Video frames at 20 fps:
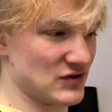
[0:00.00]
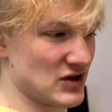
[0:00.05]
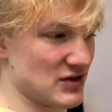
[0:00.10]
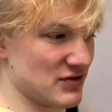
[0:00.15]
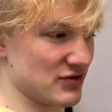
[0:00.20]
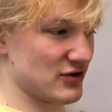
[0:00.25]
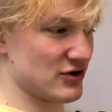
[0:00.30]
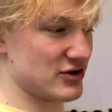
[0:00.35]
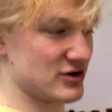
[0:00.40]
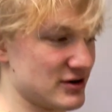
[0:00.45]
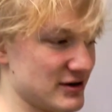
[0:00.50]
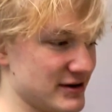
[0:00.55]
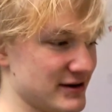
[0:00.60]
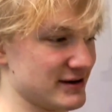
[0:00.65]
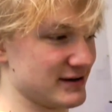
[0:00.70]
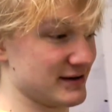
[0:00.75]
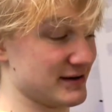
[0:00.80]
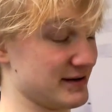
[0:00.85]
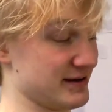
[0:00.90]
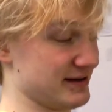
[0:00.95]
Then
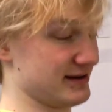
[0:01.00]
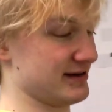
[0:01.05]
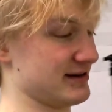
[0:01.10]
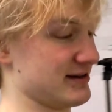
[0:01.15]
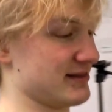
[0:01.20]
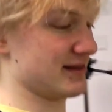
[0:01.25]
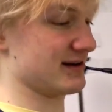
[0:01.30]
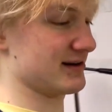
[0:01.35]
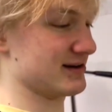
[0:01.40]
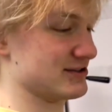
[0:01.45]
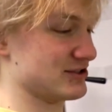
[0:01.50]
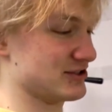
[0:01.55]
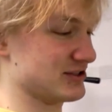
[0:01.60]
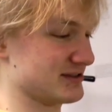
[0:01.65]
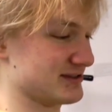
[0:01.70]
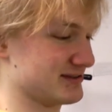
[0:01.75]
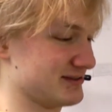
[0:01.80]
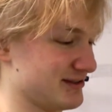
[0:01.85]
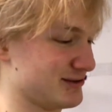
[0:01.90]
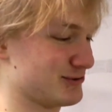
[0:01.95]
thirdly, I think I
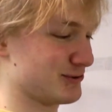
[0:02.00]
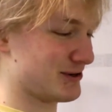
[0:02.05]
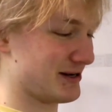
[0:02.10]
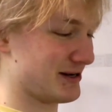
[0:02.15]
just need to